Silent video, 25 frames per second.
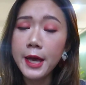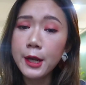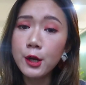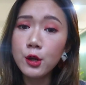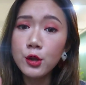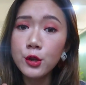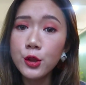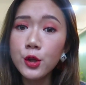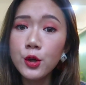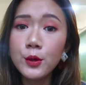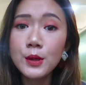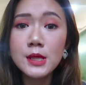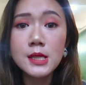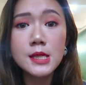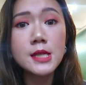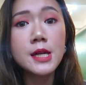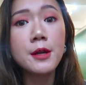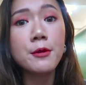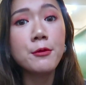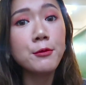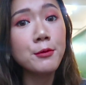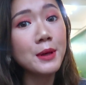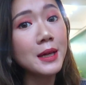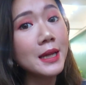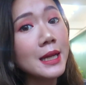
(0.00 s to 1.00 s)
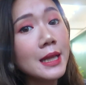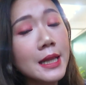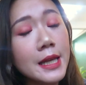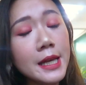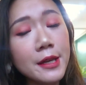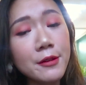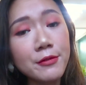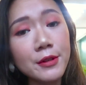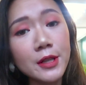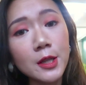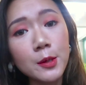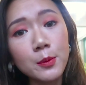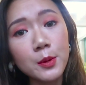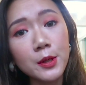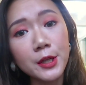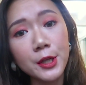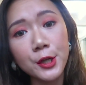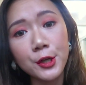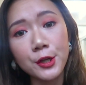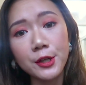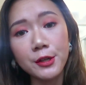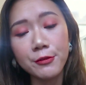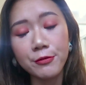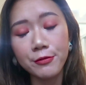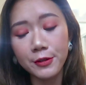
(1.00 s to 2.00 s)
And although it's not readily available
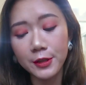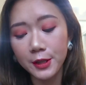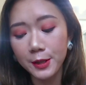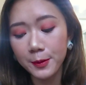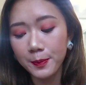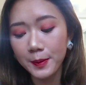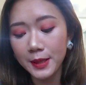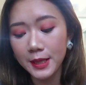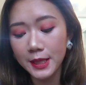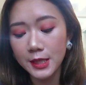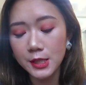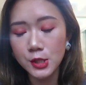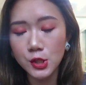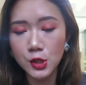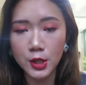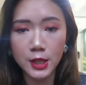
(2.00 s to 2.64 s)
here in the Philippines,